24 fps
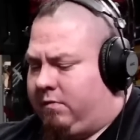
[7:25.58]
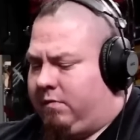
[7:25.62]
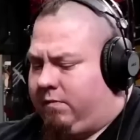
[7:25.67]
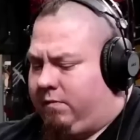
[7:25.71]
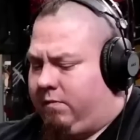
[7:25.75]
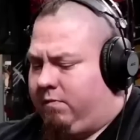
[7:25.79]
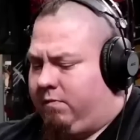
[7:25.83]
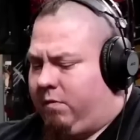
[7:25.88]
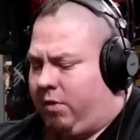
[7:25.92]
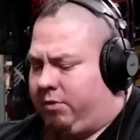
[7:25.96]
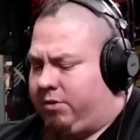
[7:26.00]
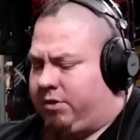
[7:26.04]

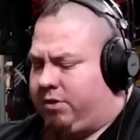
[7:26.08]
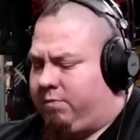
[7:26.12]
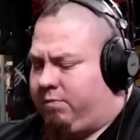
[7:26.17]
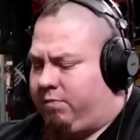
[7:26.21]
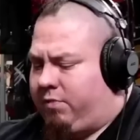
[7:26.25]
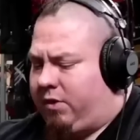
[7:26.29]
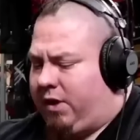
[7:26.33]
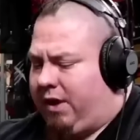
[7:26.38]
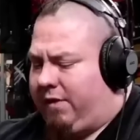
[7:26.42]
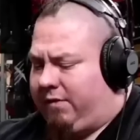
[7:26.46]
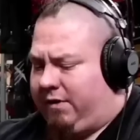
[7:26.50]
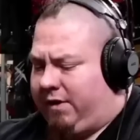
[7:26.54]
most
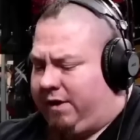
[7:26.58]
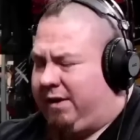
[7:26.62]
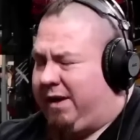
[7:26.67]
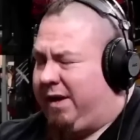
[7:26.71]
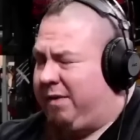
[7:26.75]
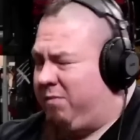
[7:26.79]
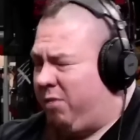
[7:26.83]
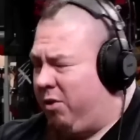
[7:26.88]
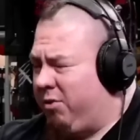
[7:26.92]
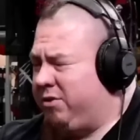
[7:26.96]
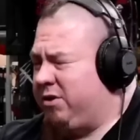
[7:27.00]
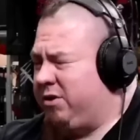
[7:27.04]
prevalent,
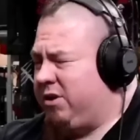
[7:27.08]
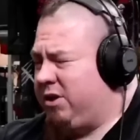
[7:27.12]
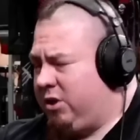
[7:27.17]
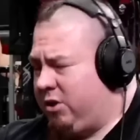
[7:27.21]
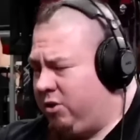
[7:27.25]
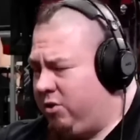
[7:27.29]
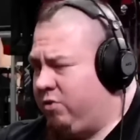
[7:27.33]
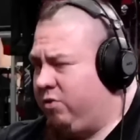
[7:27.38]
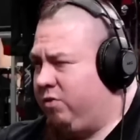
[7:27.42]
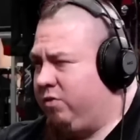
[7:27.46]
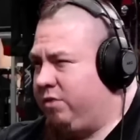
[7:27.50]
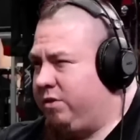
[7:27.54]
like most
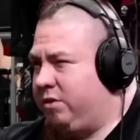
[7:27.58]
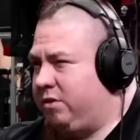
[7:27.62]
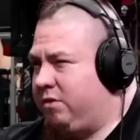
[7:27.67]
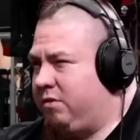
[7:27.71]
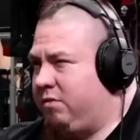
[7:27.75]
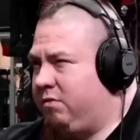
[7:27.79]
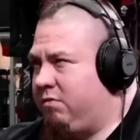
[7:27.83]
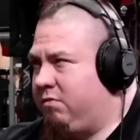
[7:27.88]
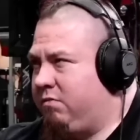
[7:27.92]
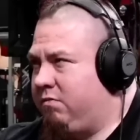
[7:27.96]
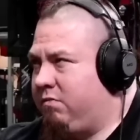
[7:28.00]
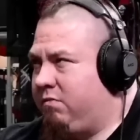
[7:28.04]
used
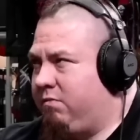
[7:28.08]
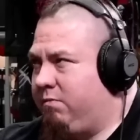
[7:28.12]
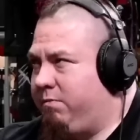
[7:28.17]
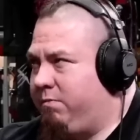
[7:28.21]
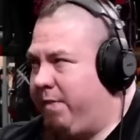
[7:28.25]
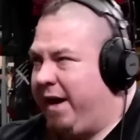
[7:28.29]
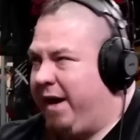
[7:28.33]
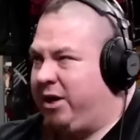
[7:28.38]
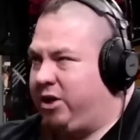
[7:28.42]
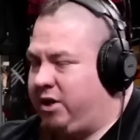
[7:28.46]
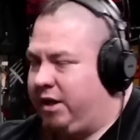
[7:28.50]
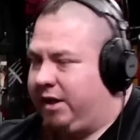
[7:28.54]

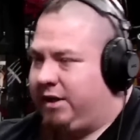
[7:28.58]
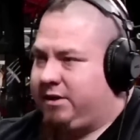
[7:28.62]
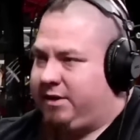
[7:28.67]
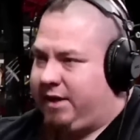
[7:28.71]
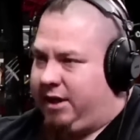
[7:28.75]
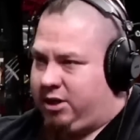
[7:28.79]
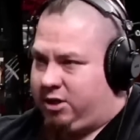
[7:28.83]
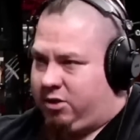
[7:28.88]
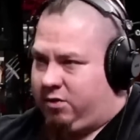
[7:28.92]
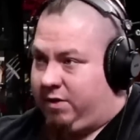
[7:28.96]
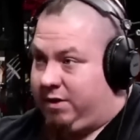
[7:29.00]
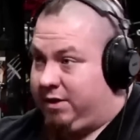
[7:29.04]
bench
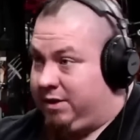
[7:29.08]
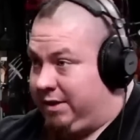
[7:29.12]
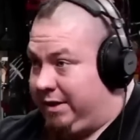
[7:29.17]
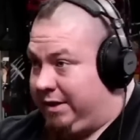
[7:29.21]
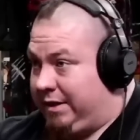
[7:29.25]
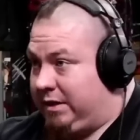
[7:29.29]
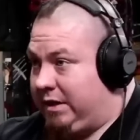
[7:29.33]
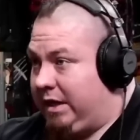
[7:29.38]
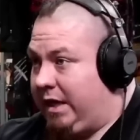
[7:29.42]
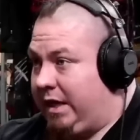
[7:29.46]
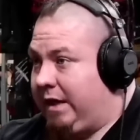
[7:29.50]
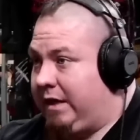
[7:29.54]
accessories
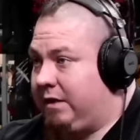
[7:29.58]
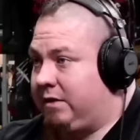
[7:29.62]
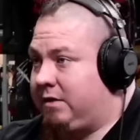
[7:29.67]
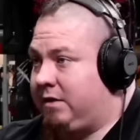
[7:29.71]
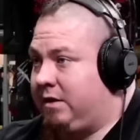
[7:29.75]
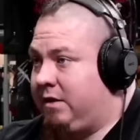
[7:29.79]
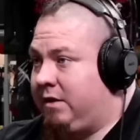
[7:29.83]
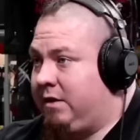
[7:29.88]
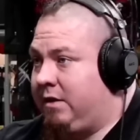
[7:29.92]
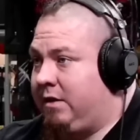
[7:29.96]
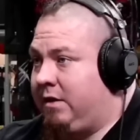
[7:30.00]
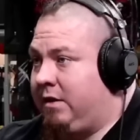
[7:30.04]
these days.
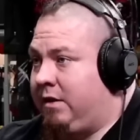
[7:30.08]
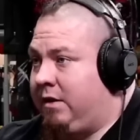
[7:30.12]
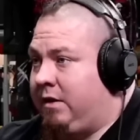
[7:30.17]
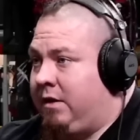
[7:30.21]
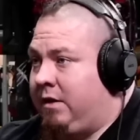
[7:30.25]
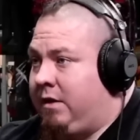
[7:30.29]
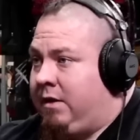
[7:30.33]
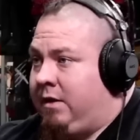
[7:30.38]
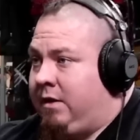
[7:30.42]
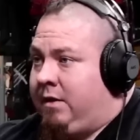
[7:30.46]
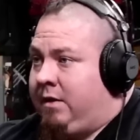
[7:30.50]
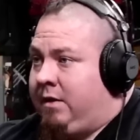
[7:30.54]
You keep